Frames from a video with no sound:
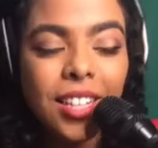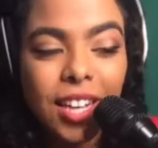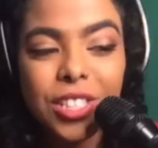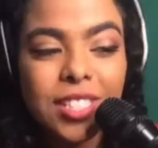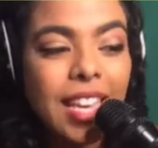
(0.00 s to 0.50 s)

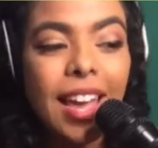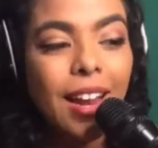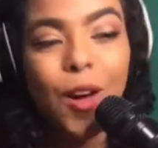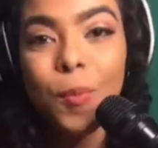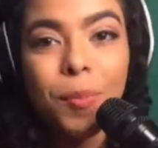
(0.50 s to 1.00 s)
just can't
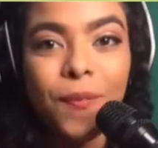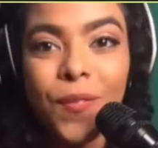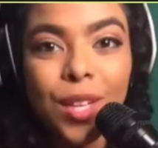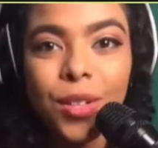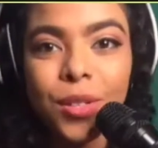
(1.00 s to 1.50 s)
help but
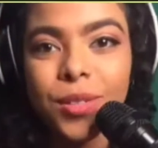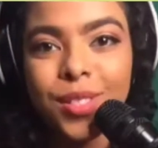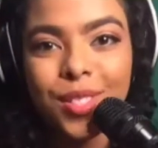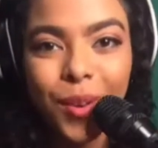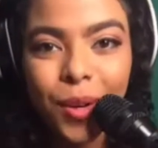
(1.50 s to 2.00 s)
feel
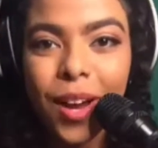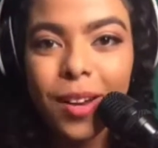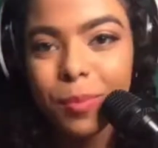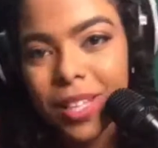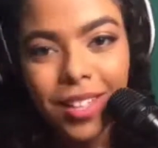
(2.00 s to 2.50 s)
so
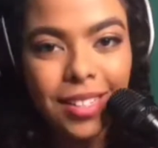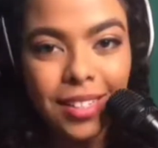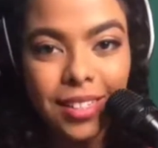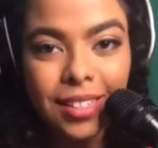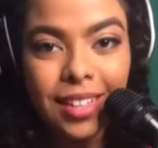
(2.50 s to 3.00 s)
incredibly
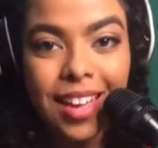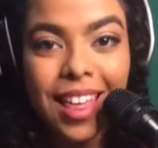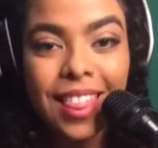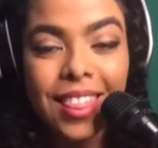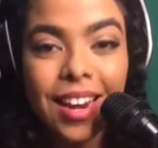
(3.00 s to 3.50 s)
lucky that